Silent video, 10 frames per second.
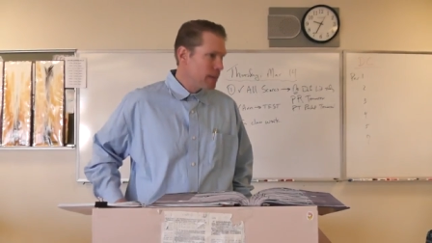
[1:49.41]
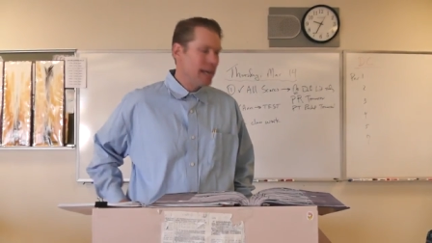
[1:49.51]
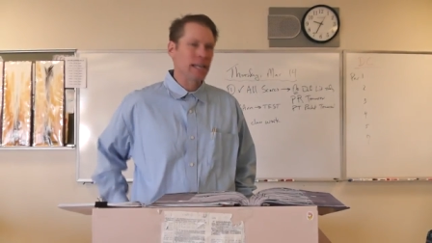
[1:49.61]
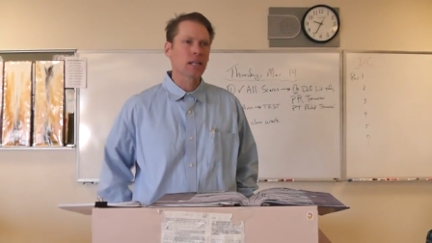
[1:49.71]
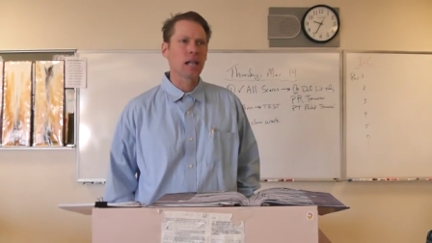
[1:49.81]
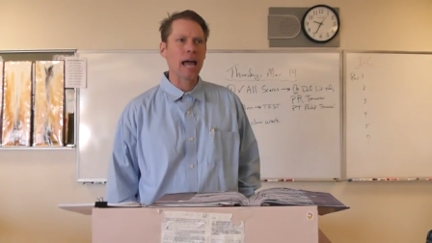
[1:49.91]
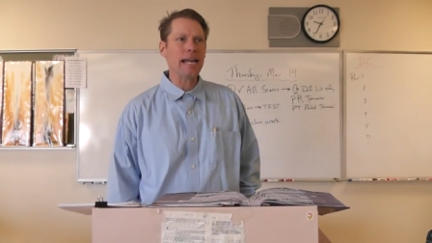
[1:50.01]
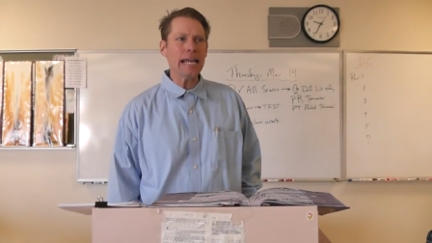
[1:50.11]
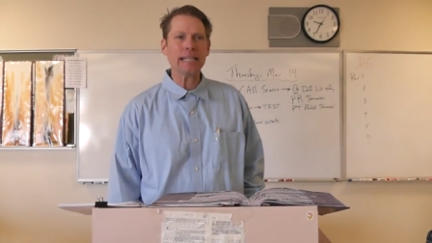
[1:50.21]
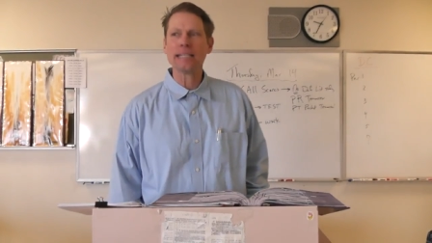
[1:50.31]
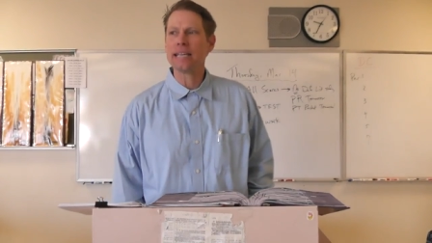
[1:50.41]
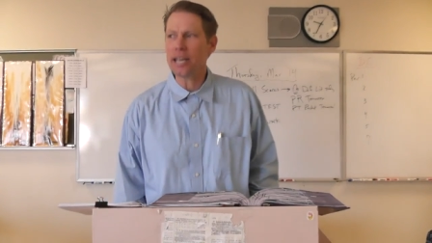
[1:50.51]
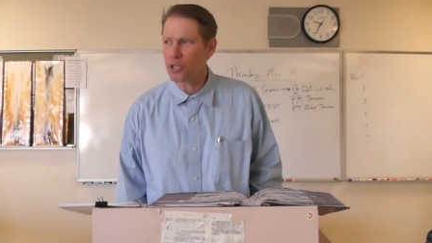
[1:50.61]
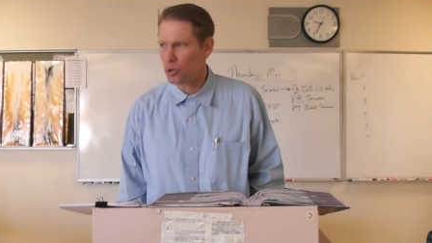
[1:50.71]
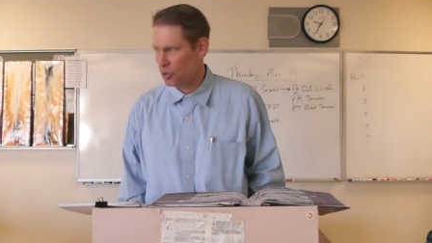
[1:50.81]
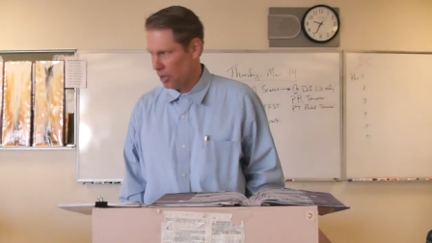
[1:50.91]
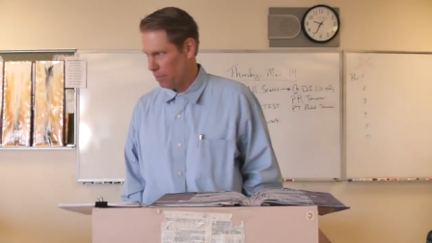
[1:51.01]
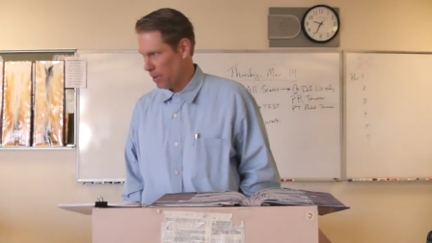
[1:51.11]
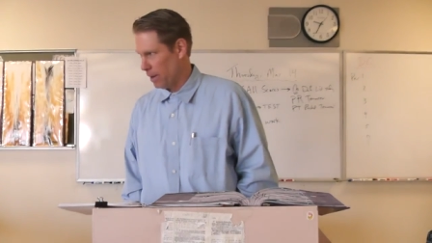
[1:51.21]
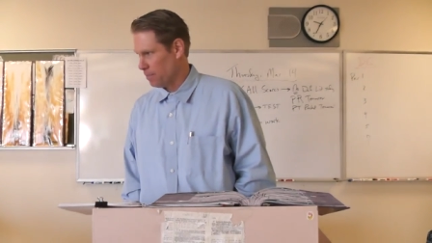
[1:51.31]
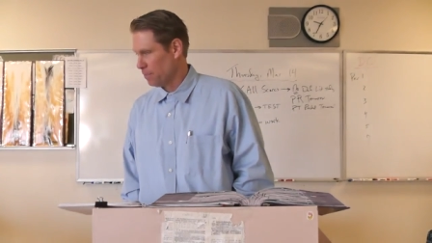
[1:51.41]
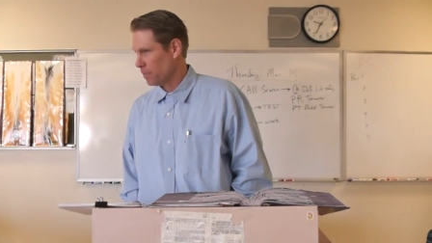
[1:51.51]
inclining to teach you something.